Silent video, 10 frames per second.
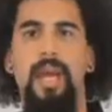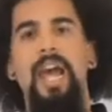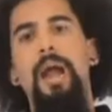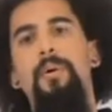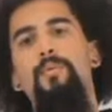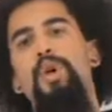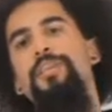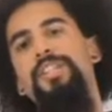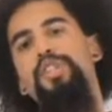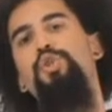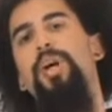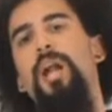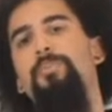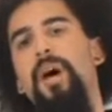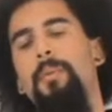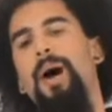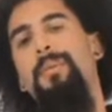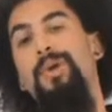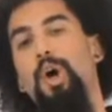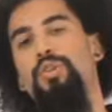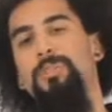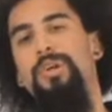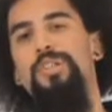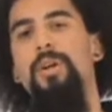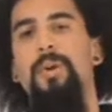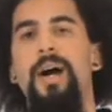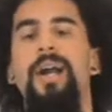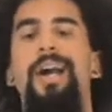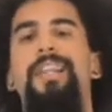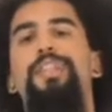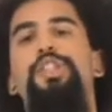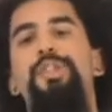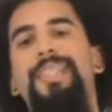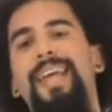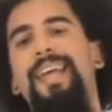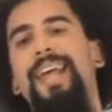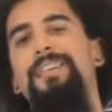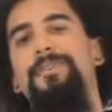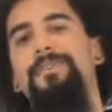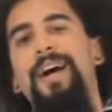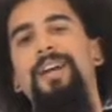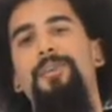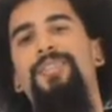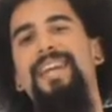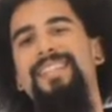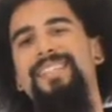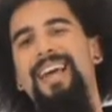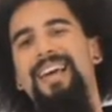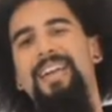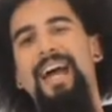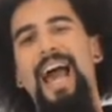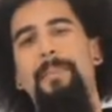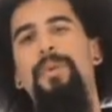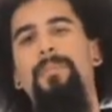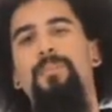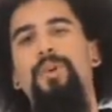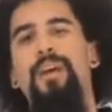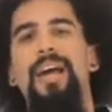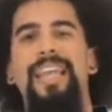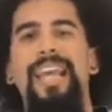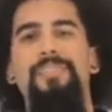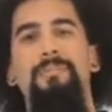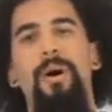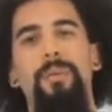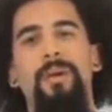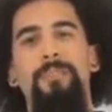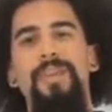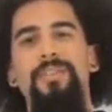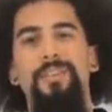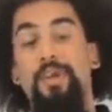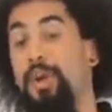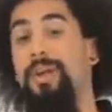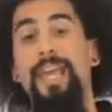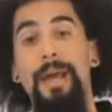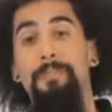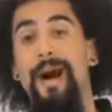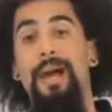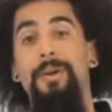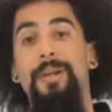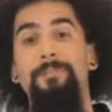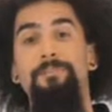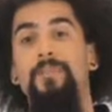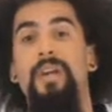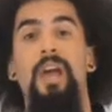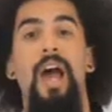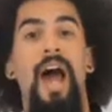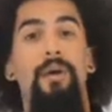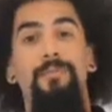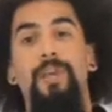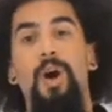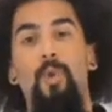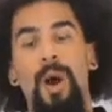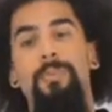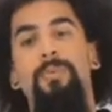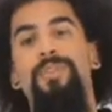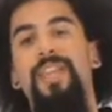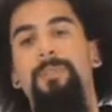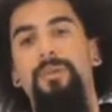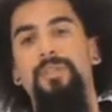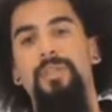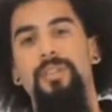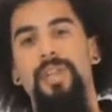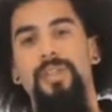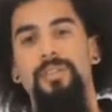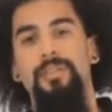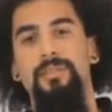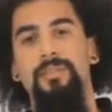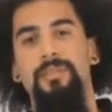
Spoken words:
Hey Bermuda, this is You Got a Problem. I'm your host, Lamarcio. This show is dedicated to finding out things that happen in Bermuda, getting some public opinion. You know you can get mine on it. I want to figure out why people think about certain things.